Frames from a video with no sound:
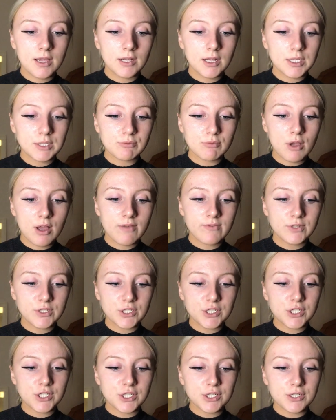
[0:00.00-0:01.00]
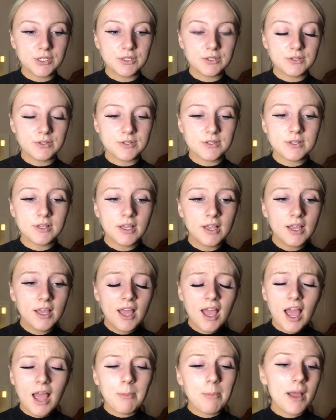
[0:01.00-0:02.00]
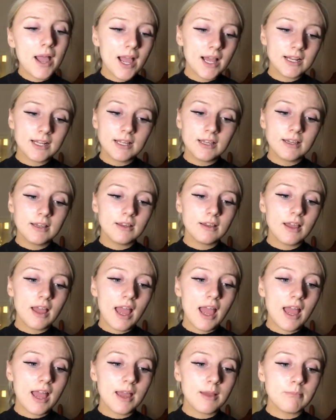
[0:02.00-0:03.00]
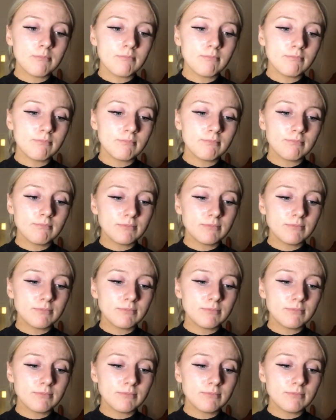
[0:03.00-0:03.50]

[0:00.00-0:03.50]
I'd rather just use a palette and